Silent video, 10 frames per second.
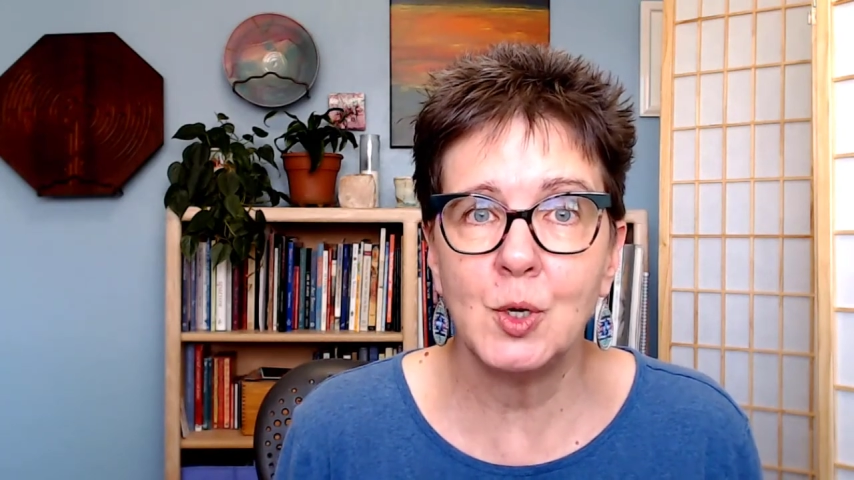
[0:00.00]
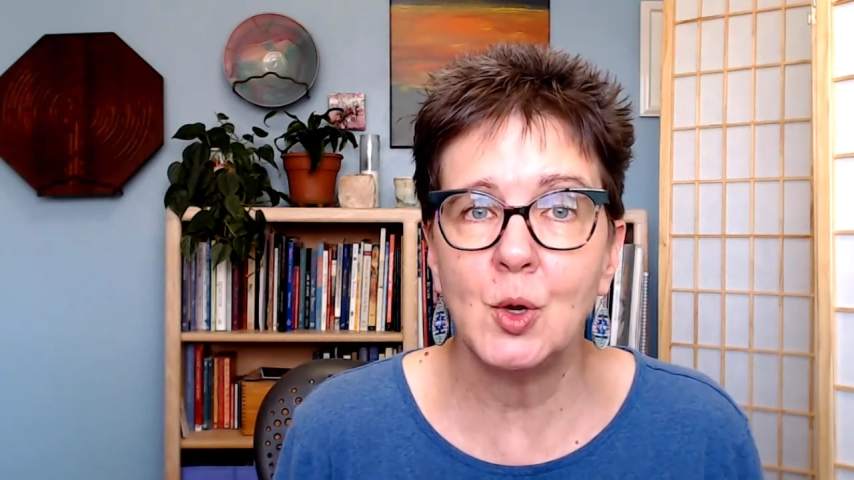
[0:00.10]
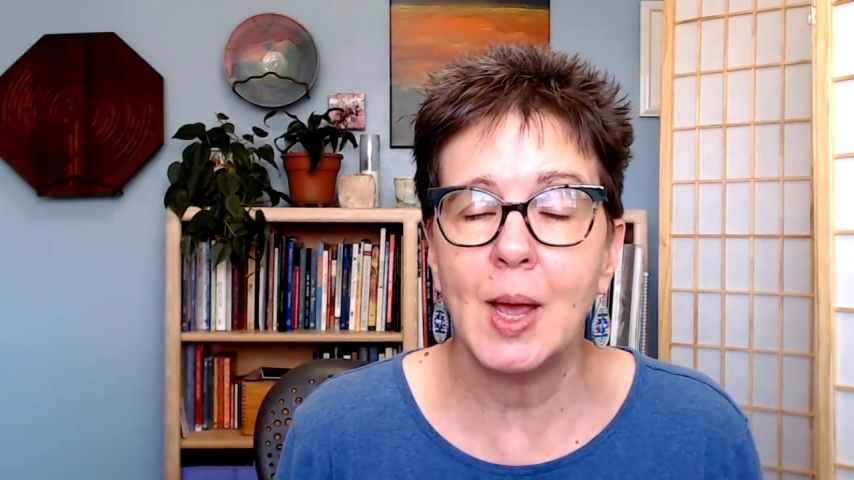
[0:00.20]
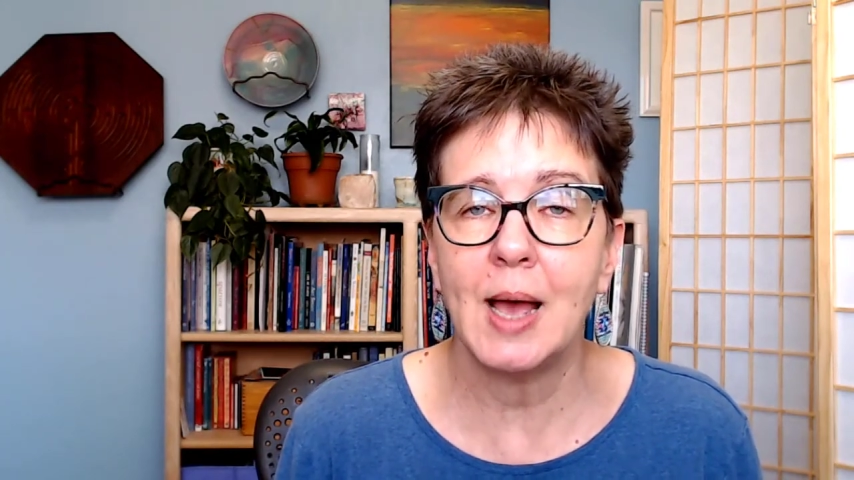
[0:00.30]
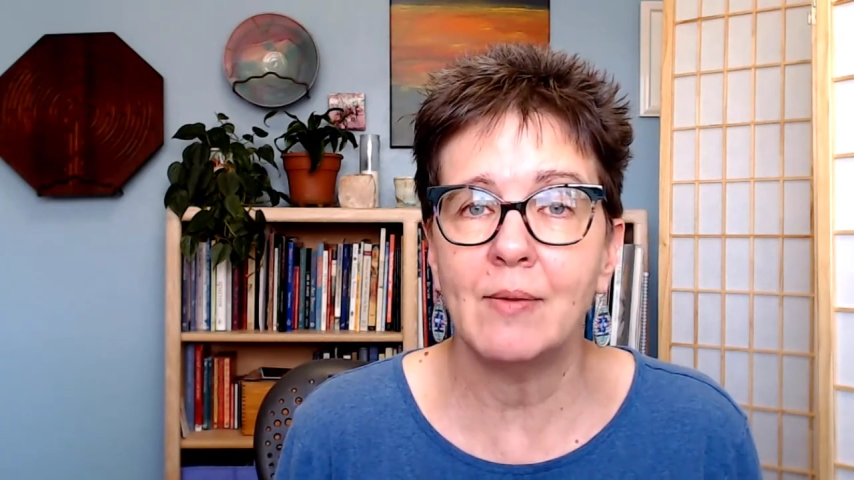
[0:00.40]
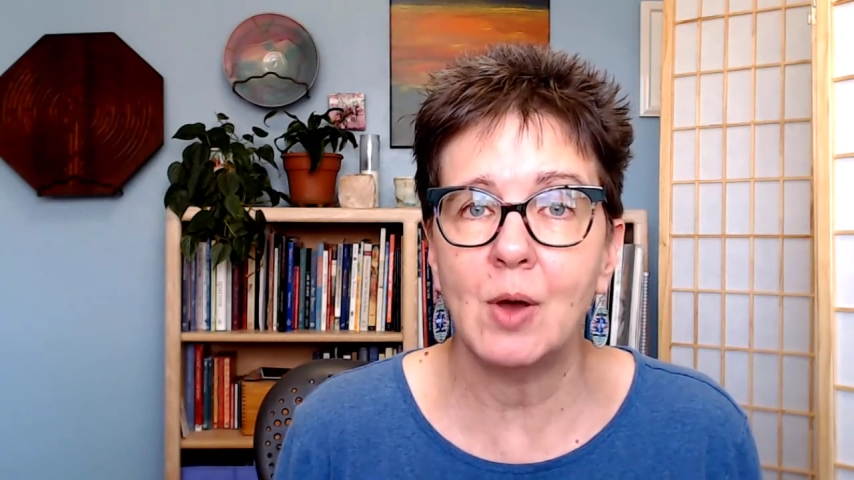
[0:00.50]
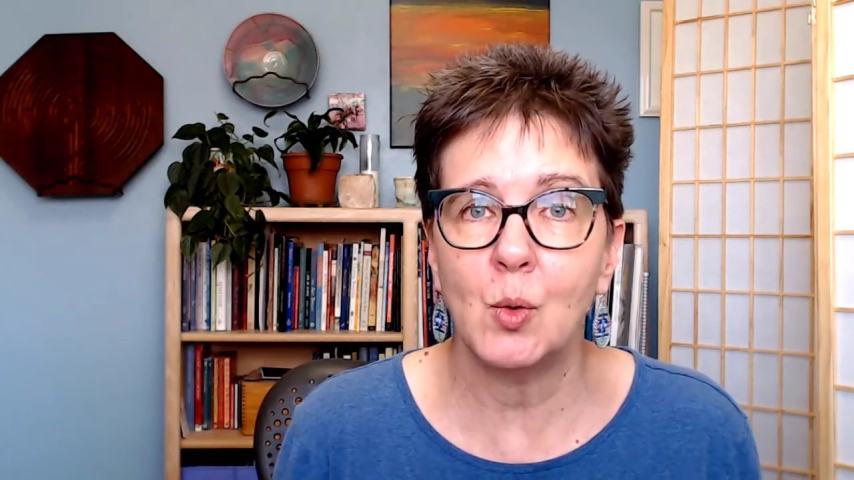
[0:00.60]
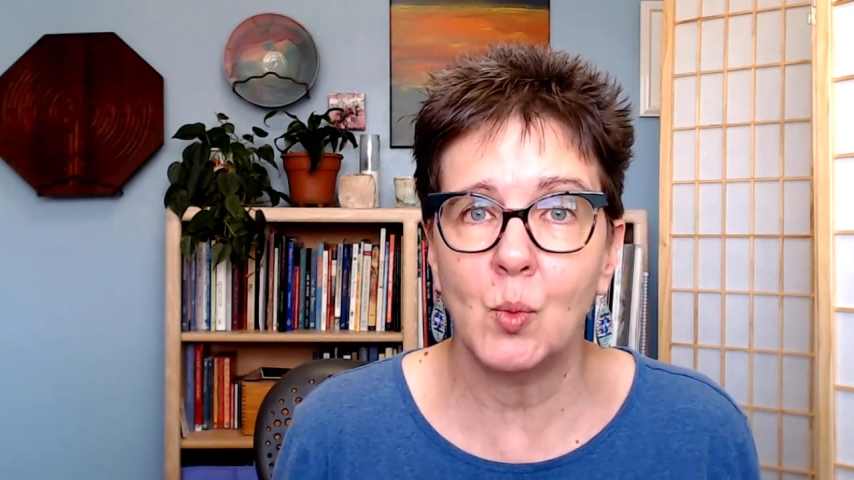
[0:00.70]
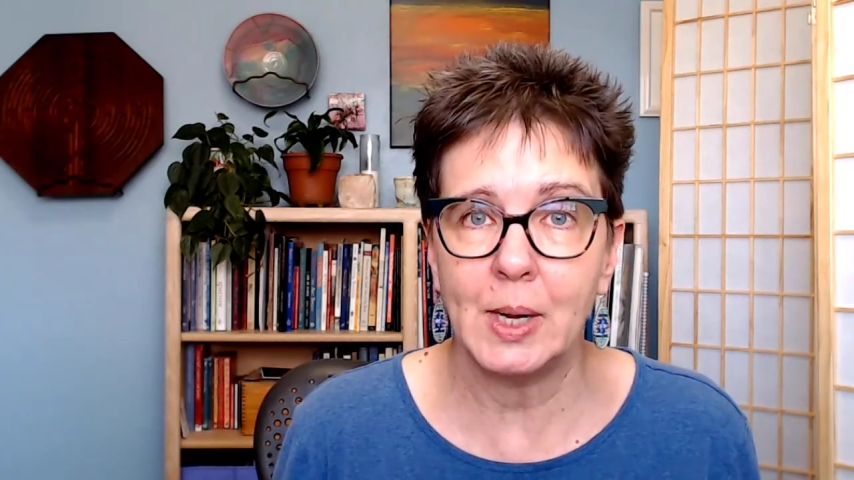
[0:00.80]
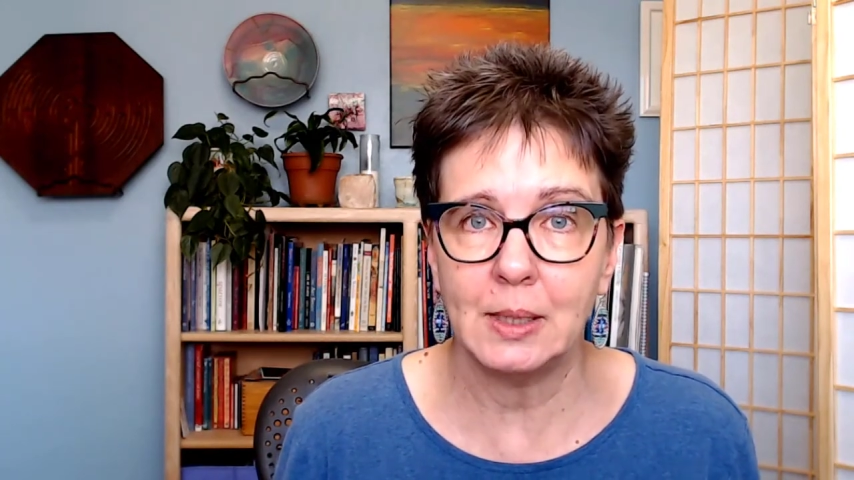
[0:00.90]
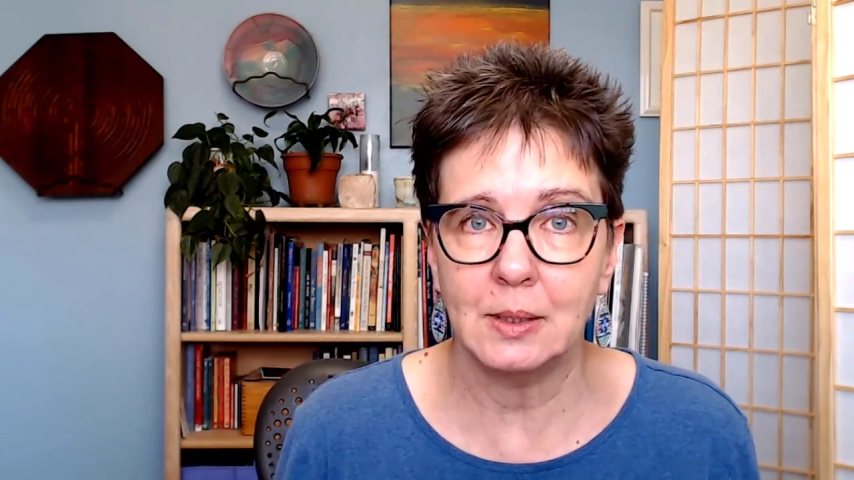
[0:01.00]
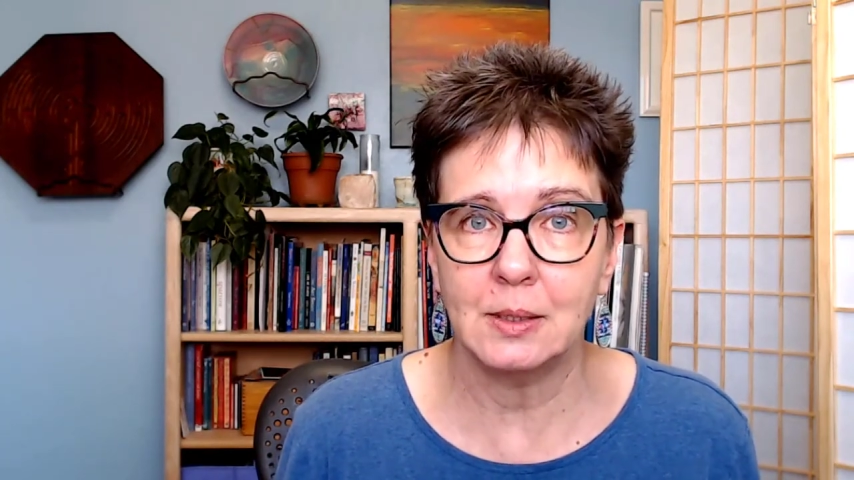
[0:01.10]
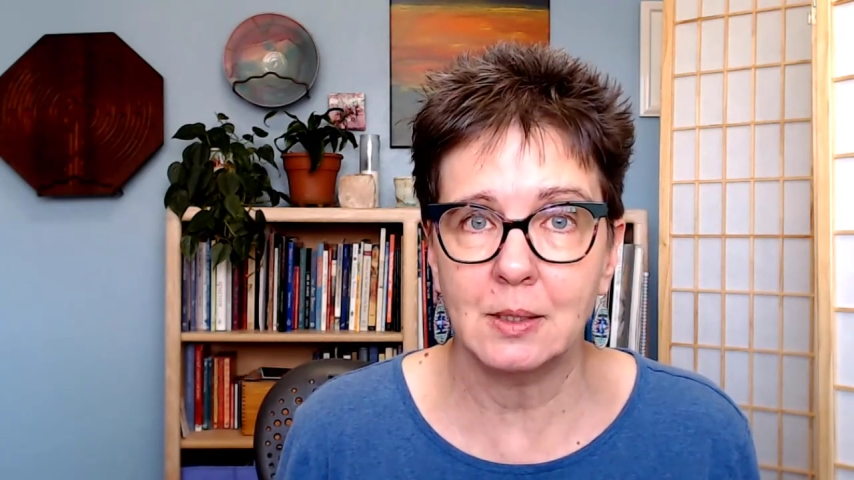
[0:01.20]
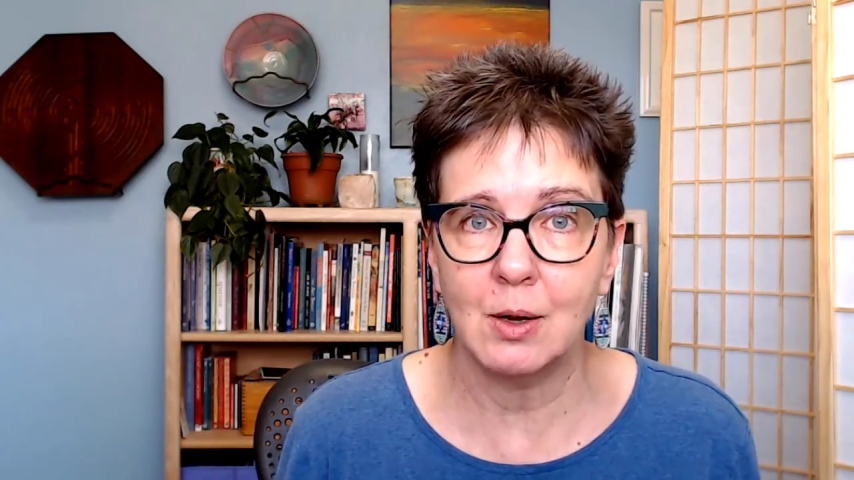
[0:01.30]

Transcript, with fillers: you have a wait list